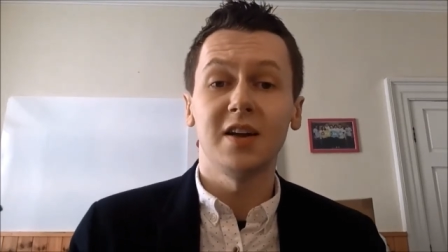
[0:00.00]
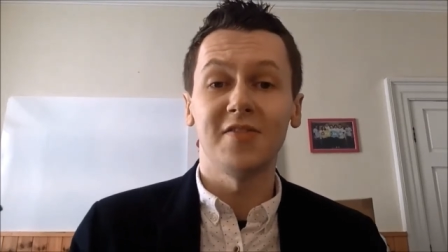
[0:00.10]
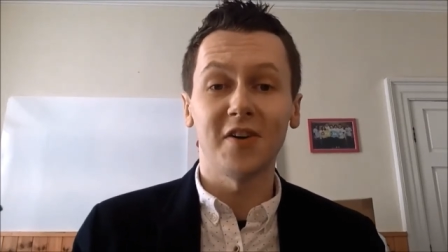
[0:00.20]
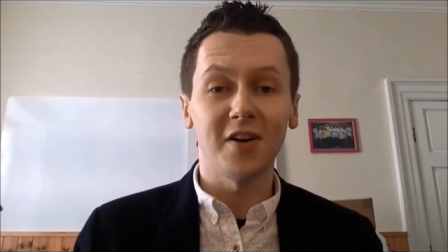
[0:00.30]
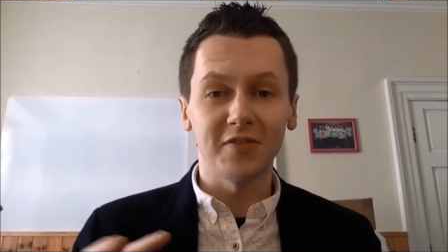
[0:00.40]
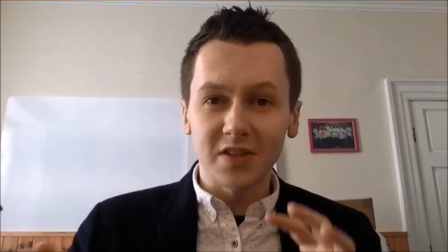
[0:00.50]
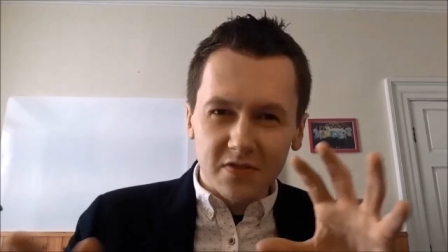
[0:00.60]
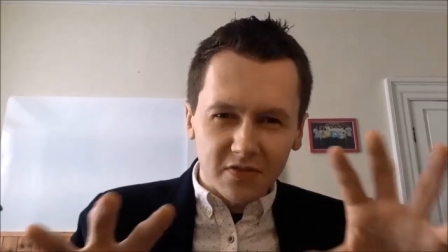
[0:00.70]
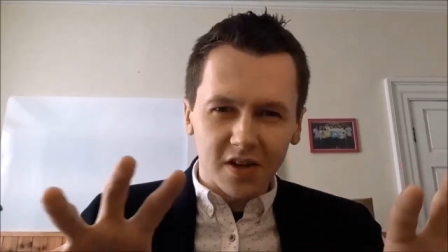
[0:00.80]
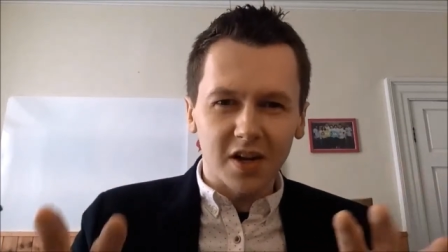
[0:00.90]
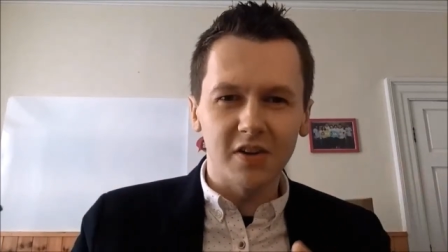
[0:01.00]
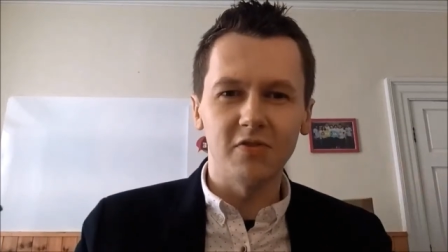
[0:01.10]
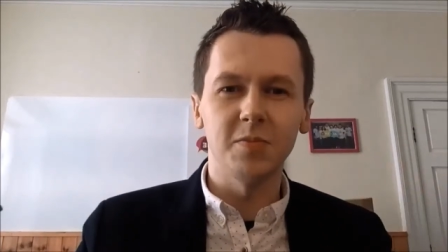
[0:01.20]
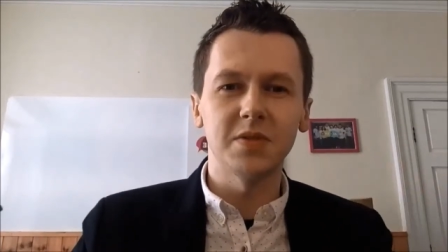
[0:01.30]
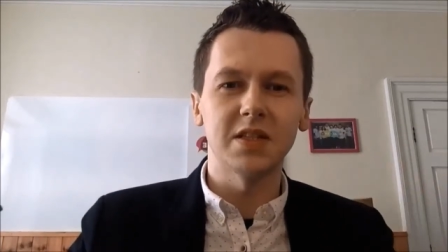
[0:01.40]
involved in the different kind of
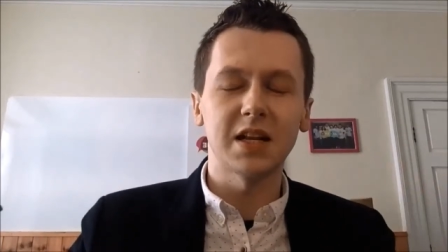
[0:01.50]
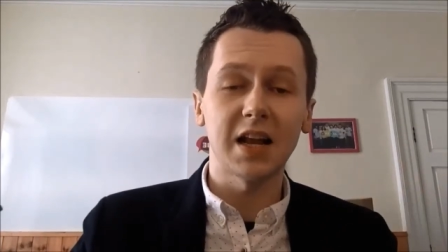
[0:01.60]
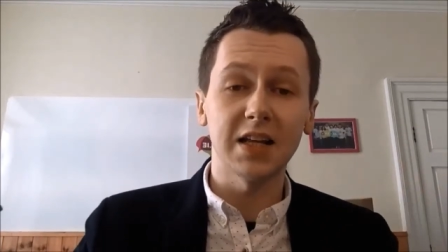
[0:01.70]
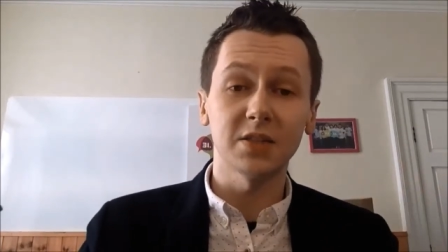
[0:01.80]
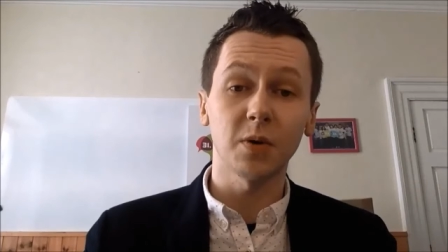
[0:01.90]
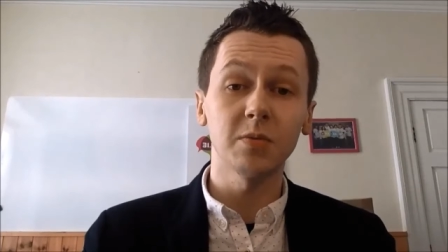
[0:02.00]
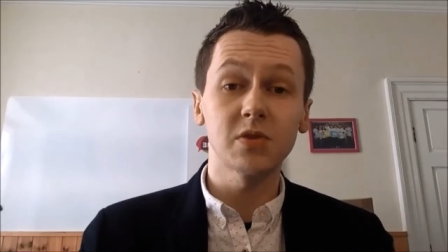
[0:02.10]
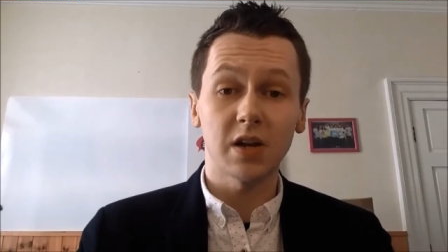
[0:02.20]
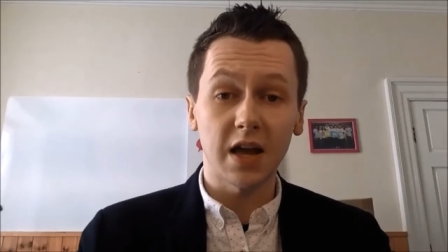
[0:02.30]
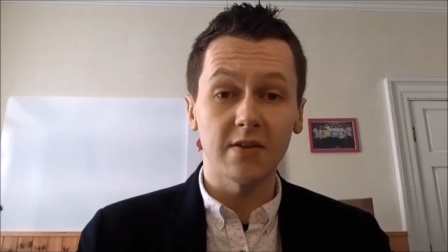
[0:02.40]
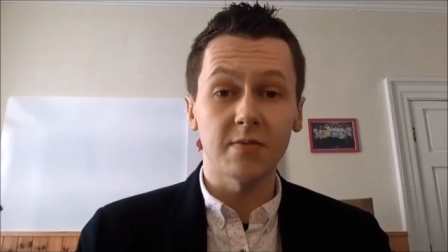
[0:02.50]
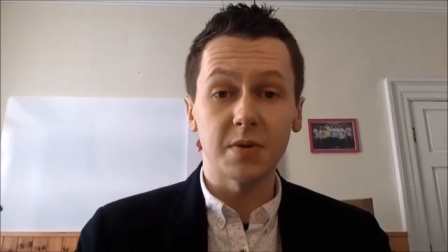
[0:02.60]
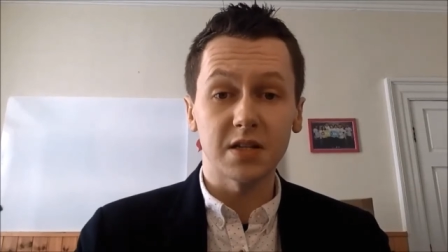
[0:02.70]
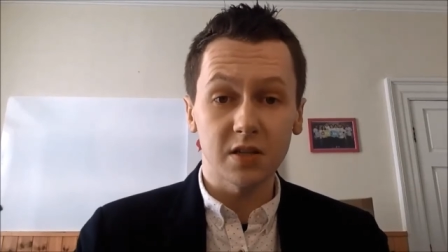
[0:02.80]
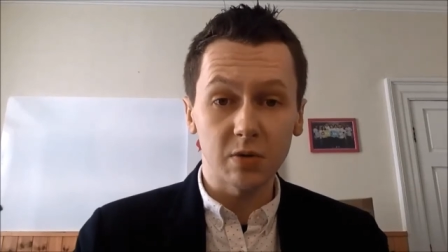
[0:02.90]
groups in the class. So I was going to have a bit
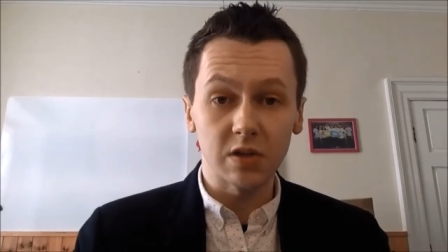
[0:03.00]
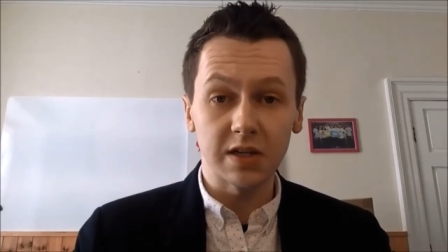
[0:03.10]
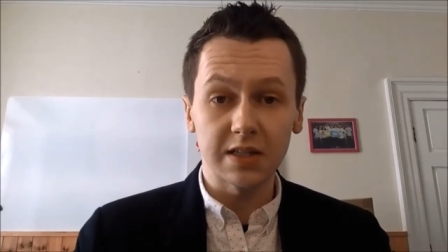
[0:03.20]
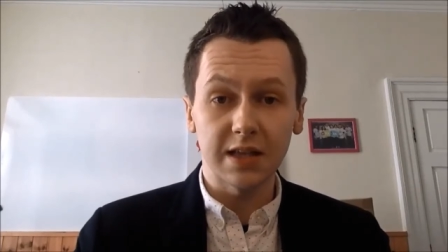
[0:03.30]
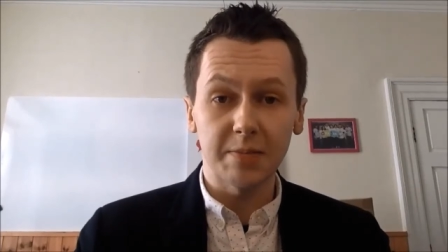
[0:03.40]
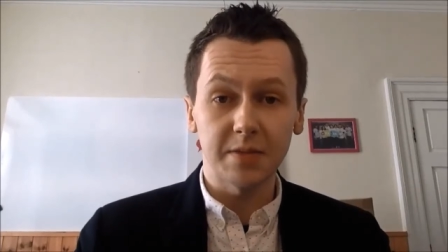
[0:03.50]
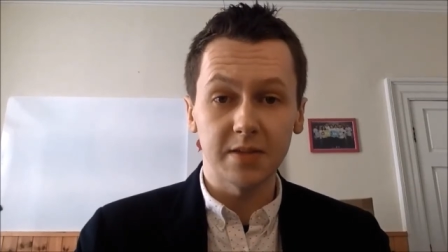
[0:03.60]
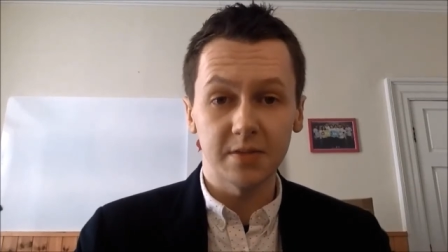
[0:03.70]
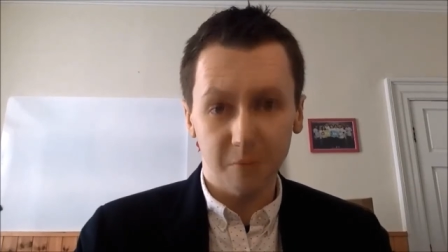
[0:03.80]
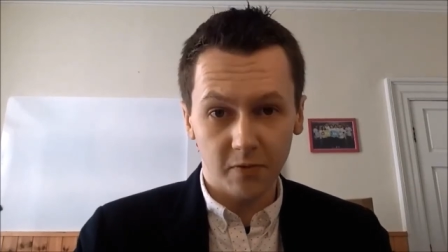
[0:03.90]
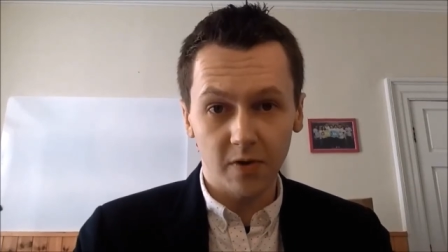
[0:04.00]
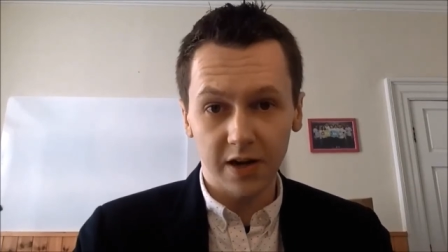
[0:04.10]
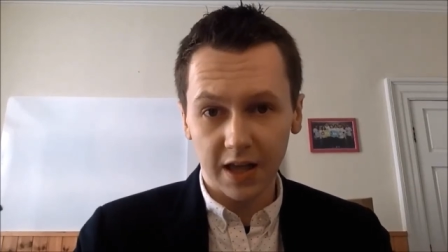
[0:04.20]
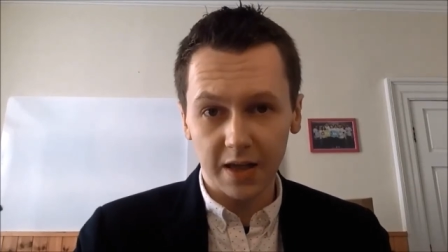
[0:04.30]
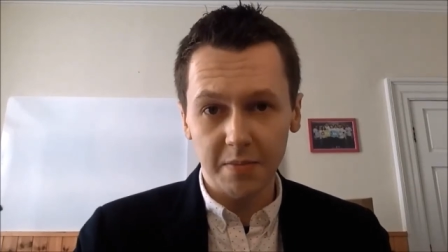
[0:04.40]
of social acceptance before I
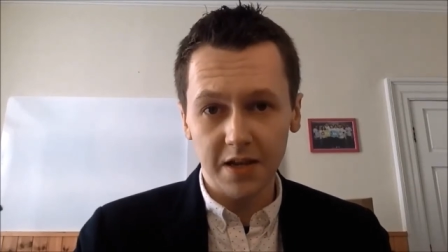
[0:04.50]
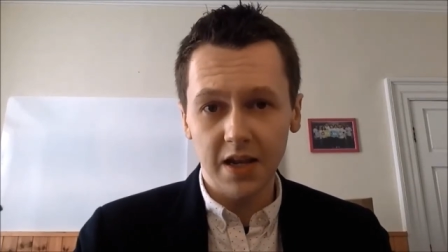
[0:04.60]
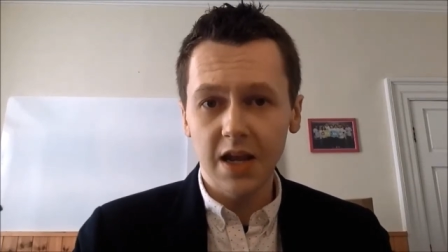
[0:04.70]
came in.